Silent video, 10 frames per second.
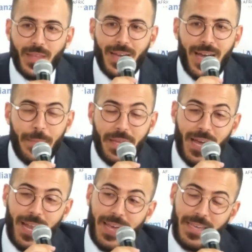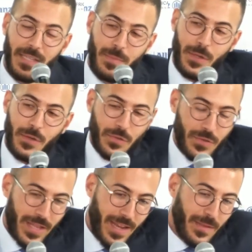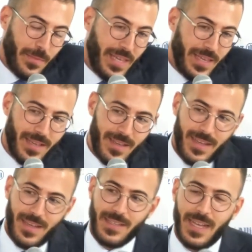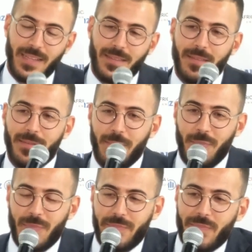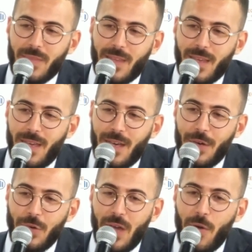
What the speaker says: I mean, I like it because you're telling me that you have a